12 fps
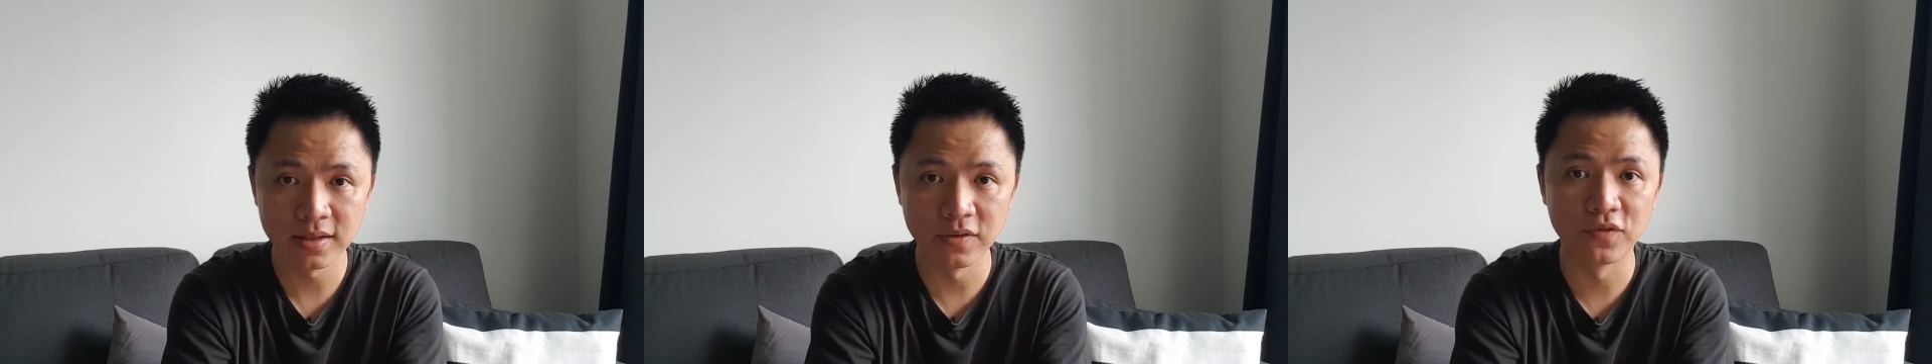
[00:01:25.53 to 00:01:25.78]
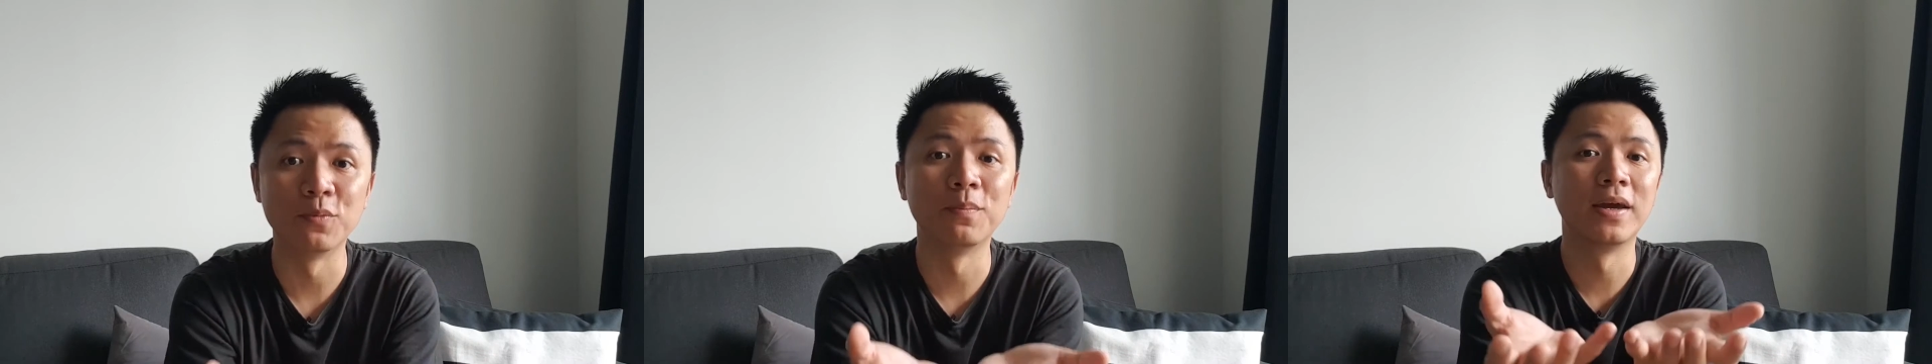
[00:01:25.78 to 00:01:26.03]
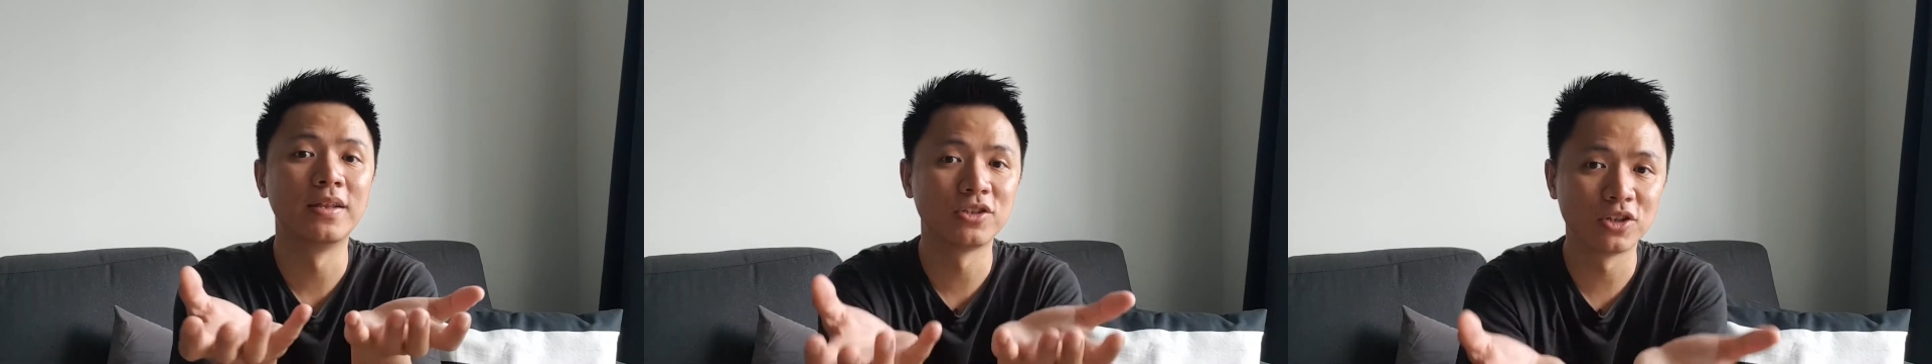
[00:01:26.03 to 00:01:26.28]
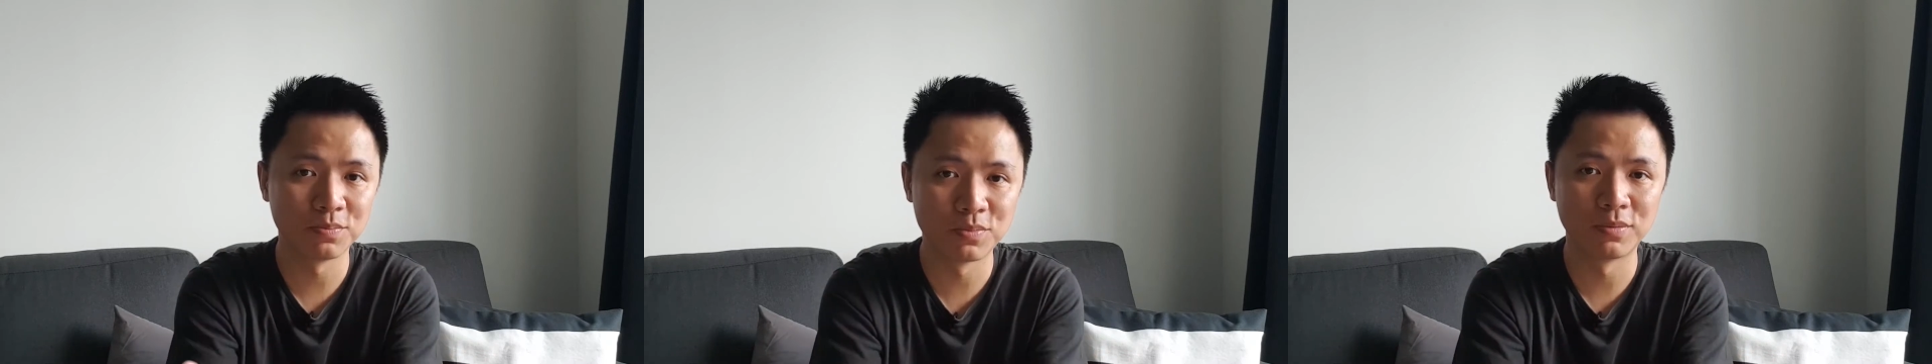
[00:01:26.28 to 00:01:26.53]
If you
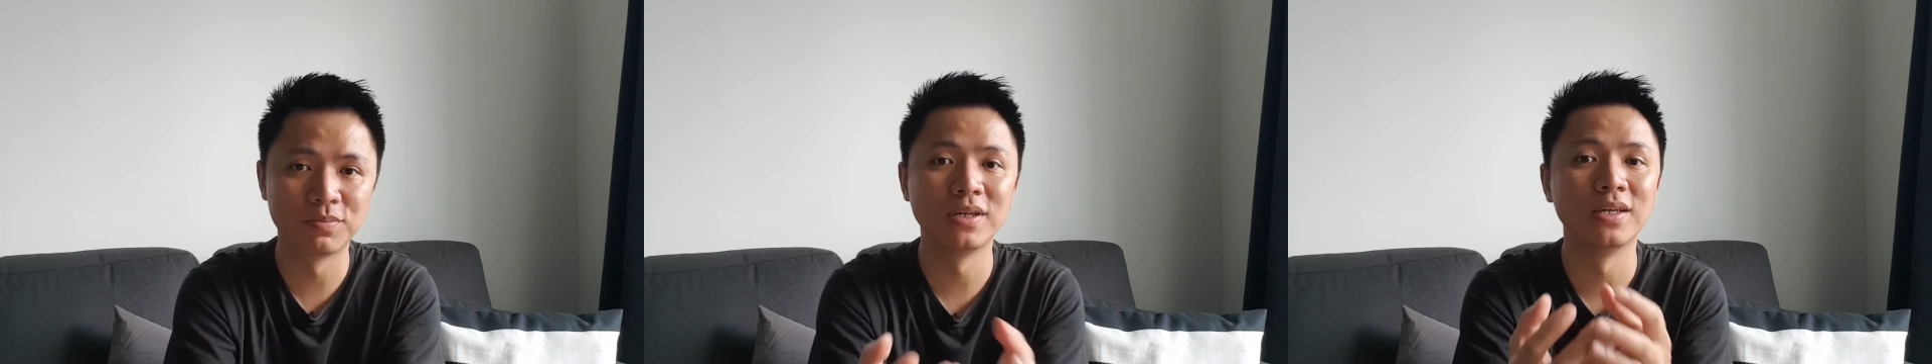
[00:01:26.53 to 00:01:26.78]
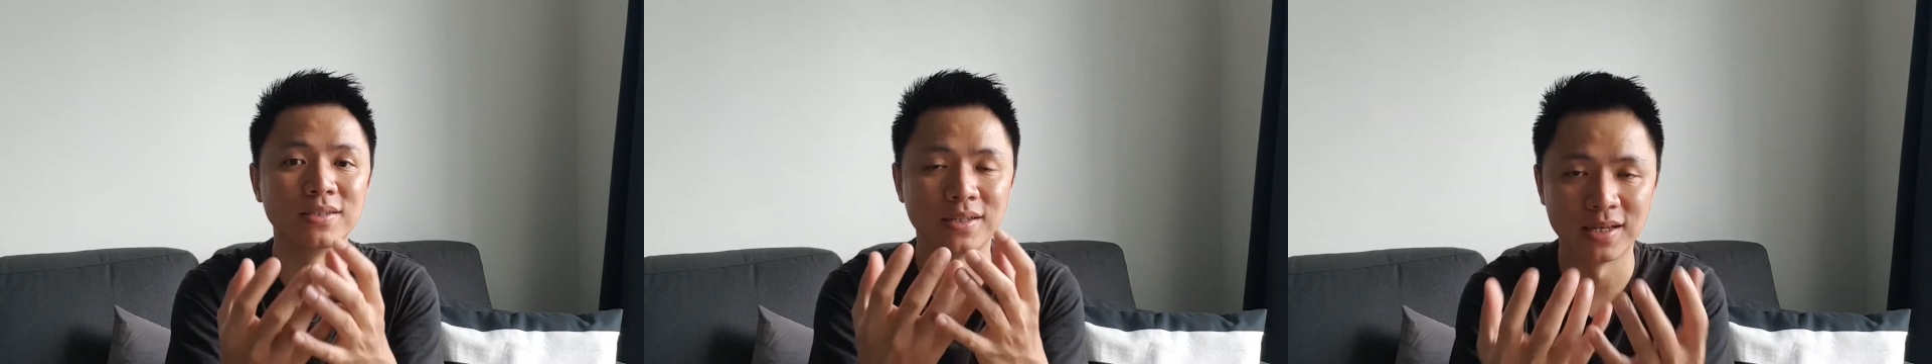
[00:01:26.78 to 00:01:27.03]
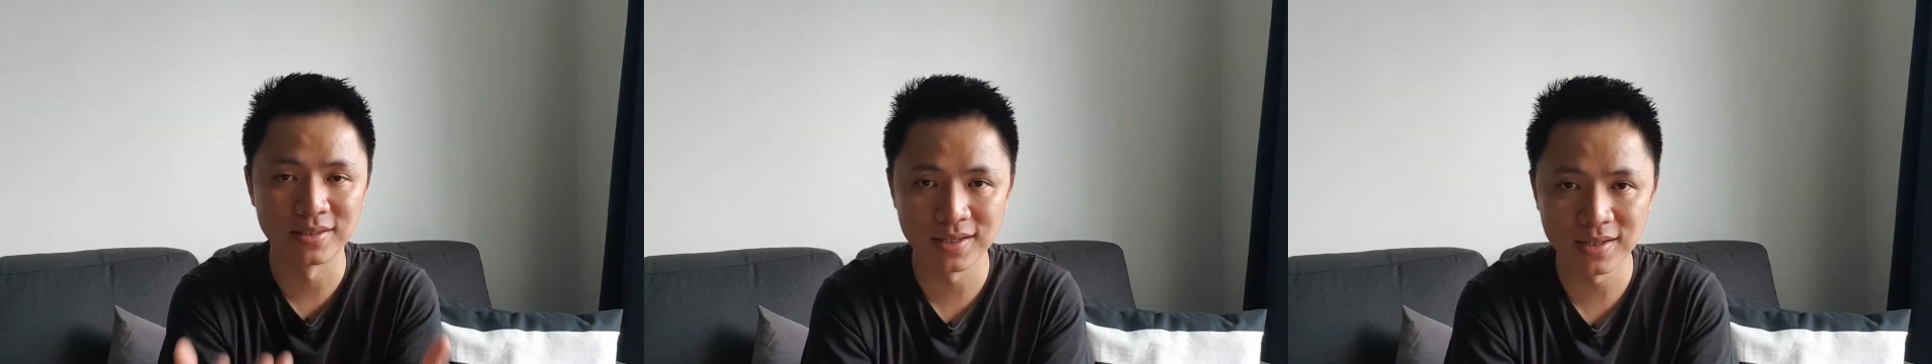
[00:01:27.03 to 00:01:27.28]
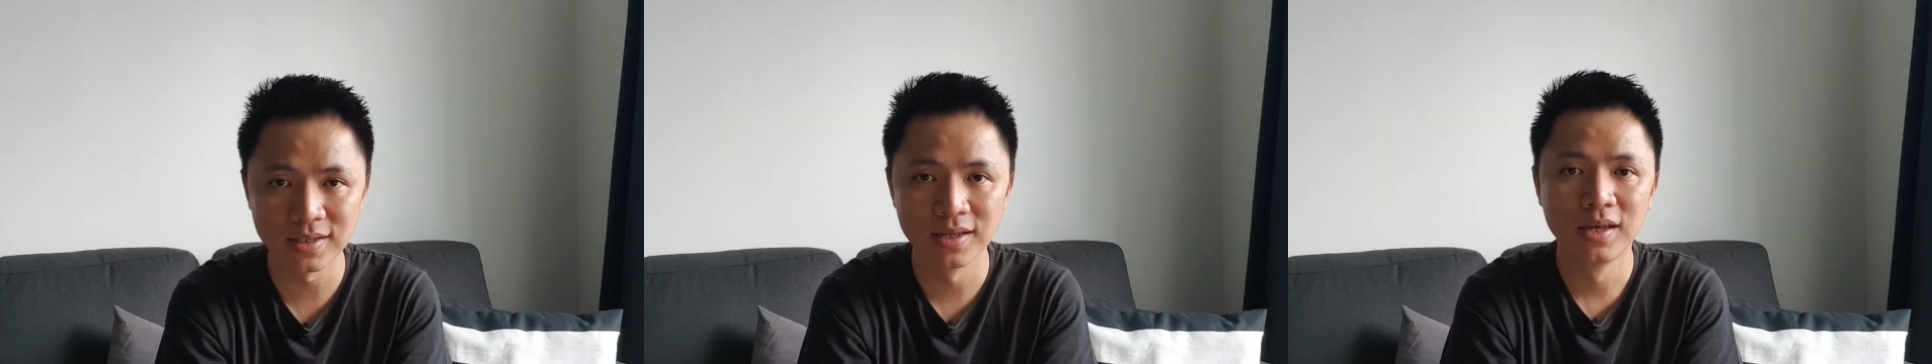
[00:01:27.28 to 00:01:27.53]
manage it properly, it's an
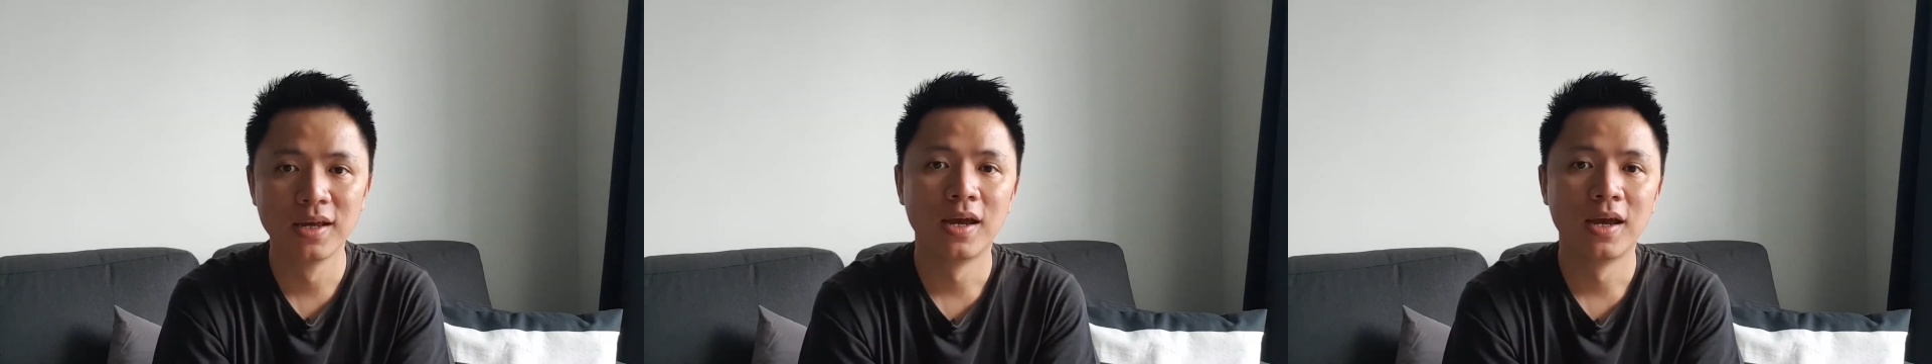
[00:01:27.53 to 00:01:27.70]
asset.